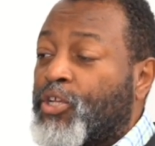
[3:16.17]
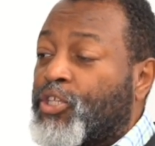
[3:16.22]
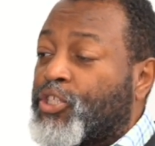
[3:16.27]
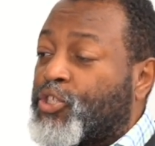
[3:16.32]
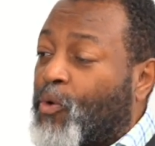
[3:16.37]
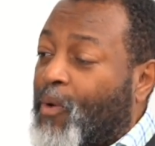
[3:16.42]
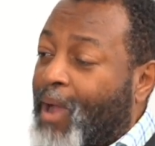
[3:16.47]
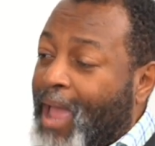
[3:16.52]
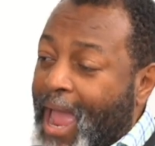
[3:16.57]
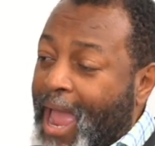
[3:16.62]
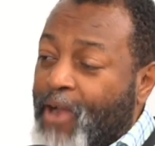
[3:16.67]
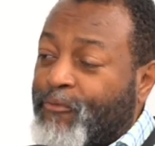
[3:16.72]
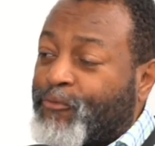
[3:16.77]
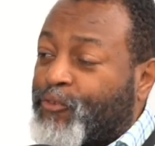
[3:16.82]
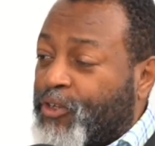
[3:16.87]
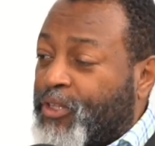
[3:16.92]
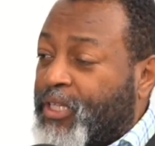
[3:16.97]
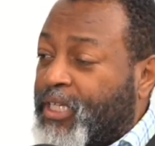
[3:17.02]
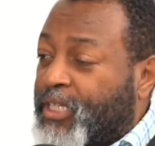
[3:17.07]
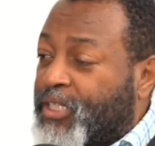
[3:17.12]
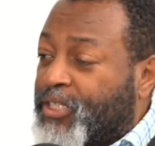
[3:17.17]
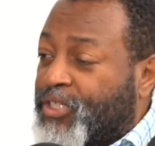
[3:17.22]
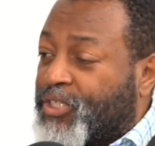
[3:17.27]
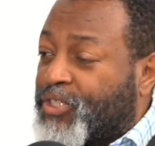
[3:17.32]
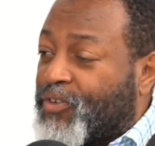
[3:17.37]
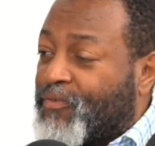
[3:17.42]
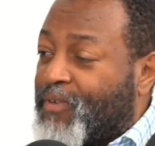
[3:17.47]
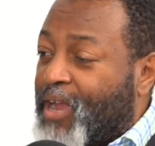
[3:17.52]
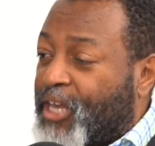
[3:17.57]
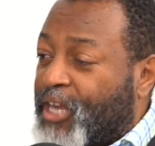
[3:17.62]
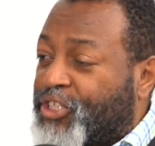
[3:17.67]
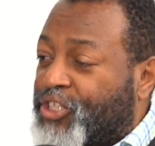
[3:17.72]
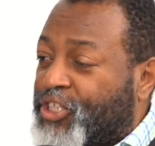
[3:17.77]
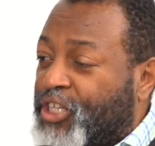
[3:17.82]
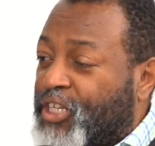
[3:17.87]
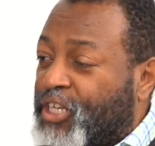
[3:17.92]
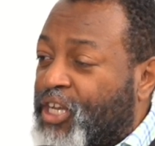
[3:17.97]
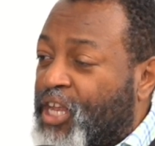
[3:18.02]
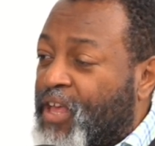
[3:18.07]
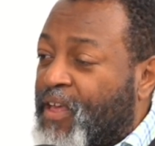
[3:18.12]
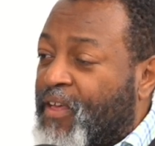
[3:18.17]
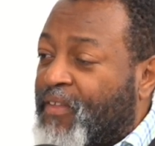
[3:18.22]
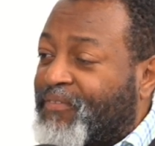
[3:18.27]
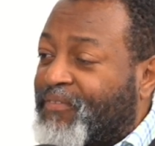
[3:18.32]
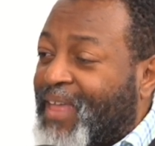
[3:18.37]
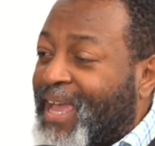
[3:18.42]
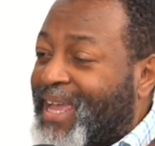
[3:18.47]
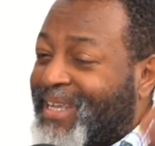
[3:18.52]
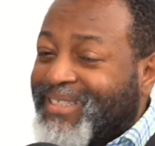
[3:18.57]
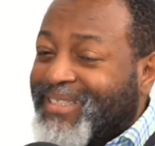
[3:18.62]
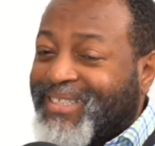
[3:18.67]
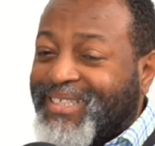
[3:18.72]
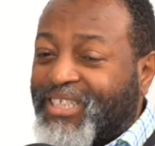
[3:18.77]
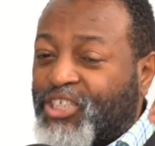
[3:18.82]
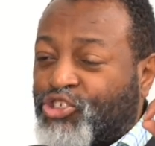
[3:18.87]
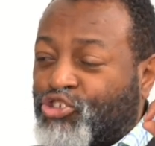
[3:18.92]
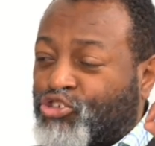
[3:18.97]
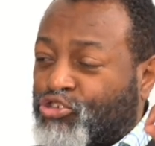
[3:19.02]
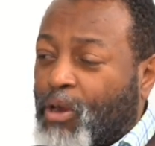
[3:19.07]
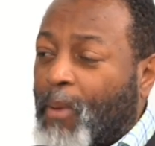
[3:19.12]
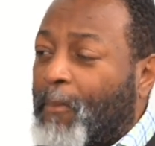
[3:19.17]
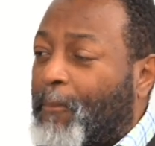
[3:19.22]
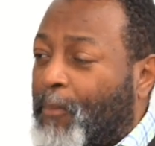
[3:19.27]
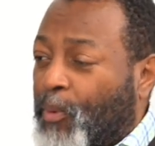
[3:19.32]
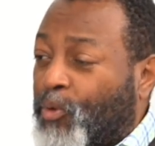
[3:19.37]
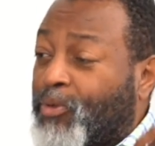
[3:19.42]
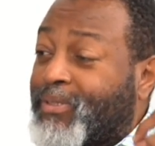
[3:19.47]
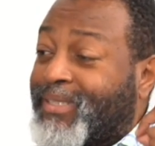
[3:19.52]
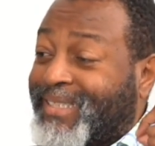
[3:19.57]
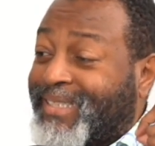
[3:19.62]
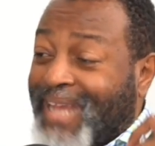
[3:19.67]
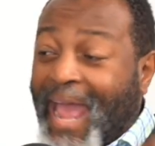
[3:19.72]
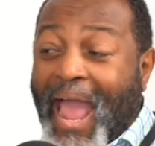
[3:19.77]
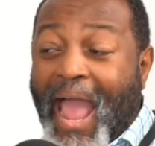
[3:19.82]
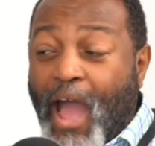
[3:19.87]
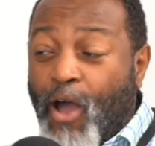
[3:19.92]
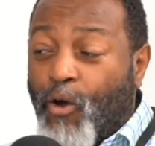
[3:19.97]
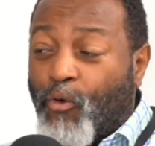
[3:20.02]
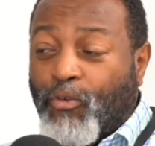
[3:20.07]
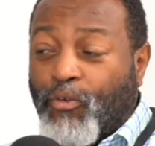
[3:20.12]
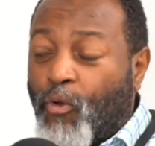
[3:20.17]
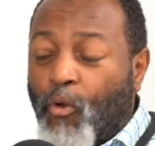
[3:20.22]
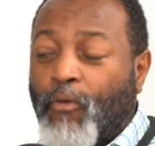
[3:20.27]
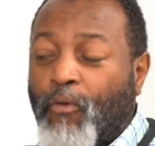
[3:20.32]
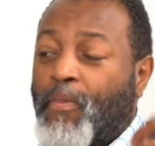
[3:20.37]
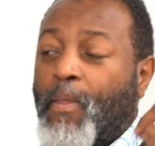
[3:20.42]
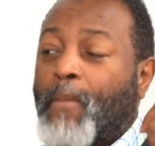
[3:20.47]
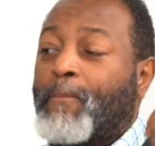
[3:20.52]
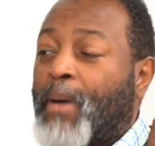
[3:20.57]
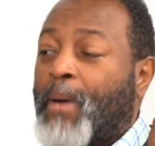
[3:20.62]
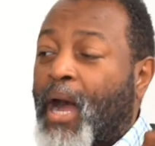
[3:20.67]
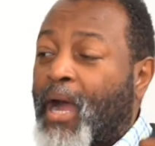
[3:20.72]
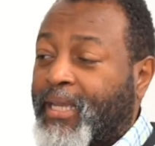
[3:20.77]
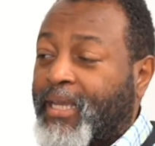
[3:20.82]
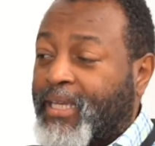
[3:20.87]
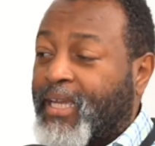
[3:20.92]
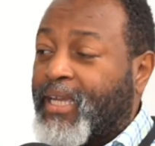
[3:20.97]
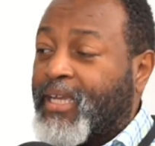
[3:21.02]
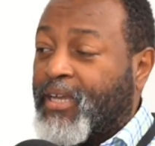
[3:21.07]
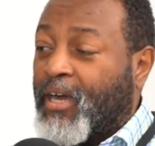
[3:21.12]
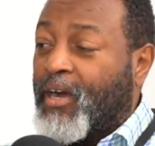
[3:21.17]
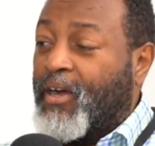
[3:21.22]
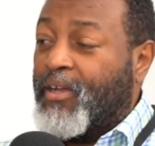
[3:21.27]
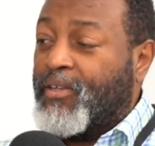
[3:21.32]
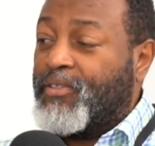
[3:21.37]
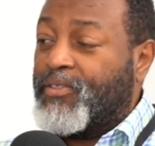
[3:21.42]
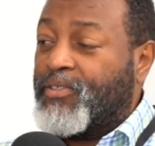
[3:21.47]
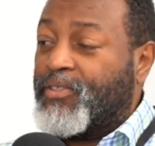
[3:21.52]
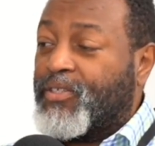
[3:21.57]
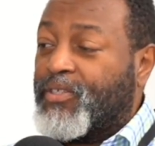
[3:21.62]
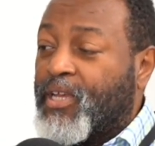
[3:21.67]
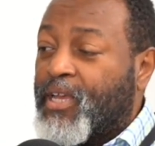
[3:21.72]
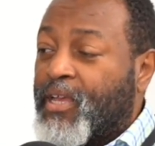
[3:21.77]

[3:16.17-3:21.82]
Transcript: So after the insurrection, they tripled down on the buying guns.